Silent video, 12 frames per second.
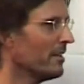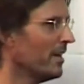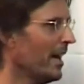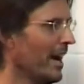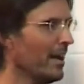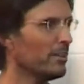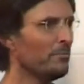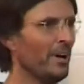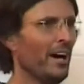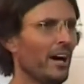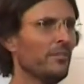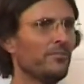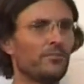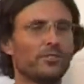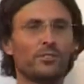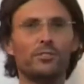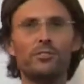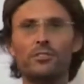are the path
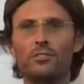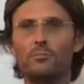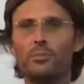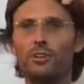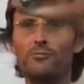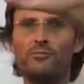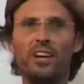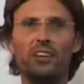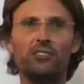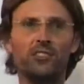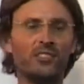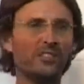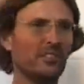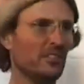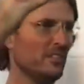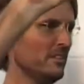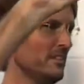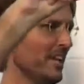to perfected
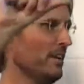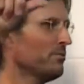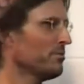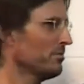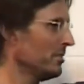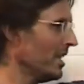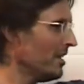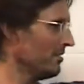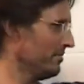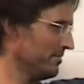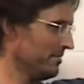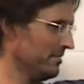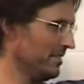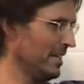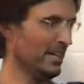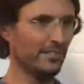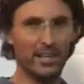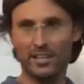natural love,
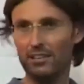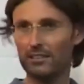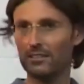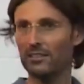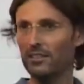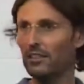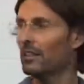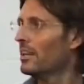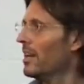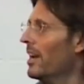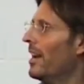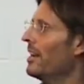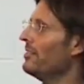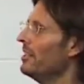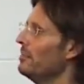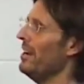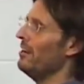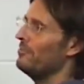are And
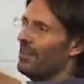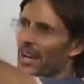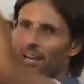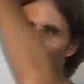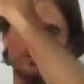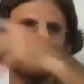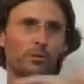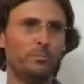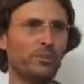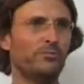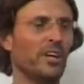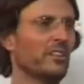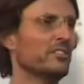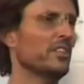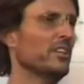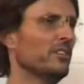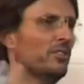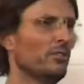then above that, you're
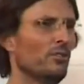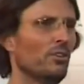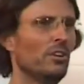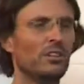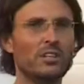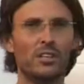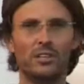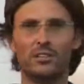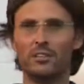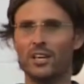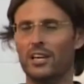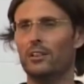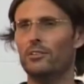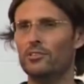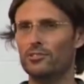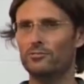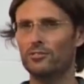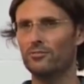perfecting your
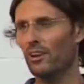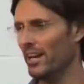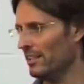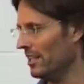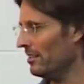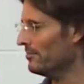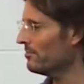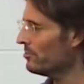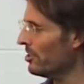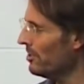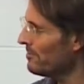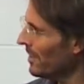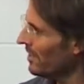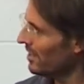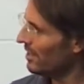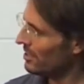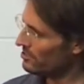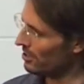areas of divine love. So,
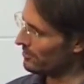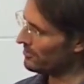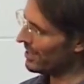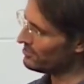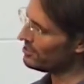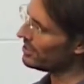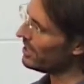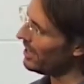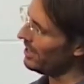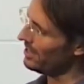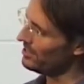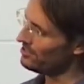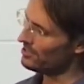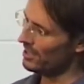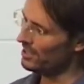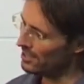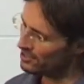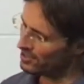so if that's the case,
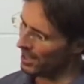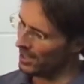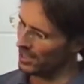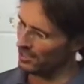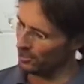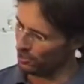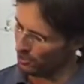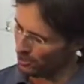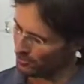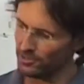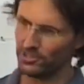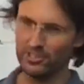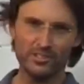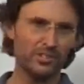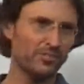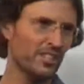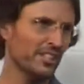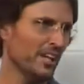and let's say the earth is in
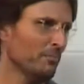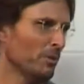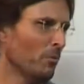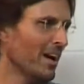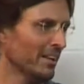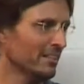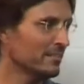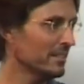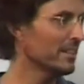sphere number one,